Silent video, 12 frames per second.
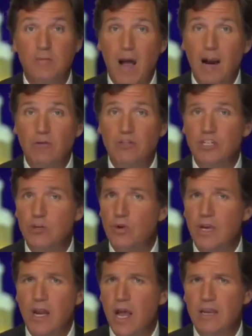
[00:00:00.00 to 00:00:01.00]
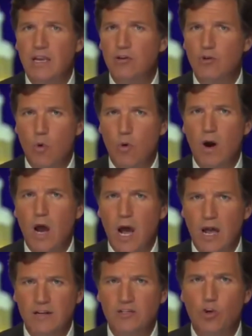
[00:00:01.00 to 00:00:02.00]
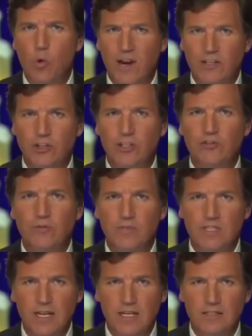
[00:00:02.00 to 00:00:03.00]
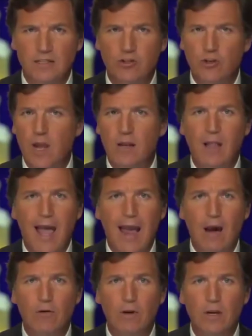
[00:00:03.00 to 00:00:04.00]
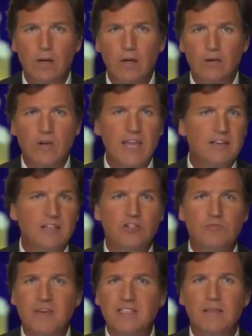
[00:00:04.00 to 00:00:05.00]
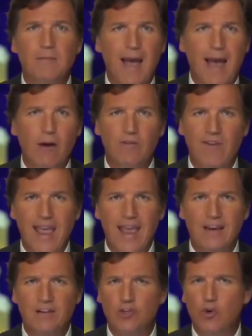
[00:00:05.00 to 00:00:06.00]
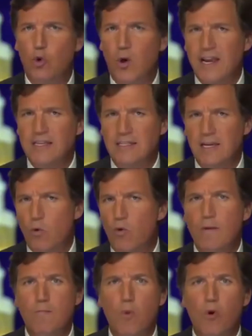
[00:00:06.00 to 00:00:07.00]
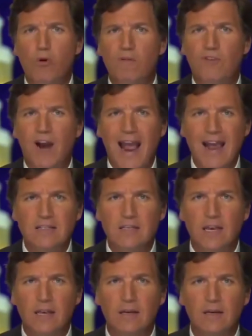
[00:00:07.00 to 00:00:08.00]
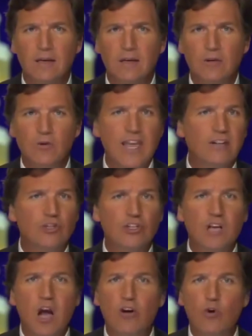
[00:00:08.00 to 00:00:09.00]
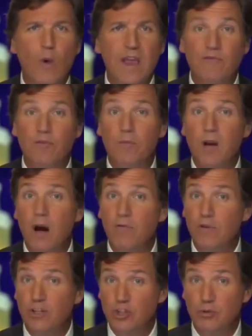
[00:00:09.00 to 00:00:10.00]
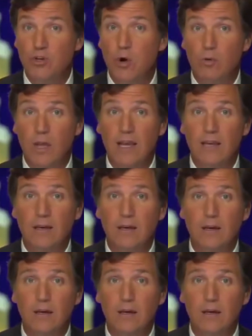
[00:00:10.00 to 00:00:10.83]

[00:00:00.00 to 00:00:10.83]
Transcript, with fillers: In a democracy, you cannot ignore honest questions from citizens. You're not allowed. You can't dismiss them out of hand as crazy or immoral for asking. You can't just cut away from coverage you don't like.